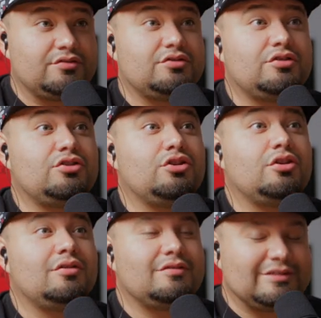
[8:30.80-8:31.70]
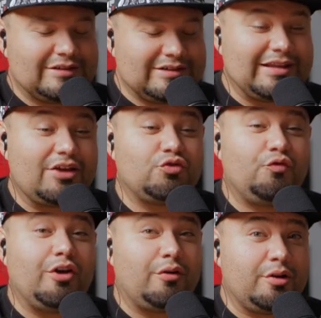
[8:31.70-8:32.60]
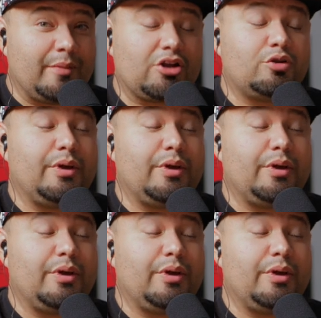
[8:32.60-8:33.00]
got like ten minutes into it, and that's very Michael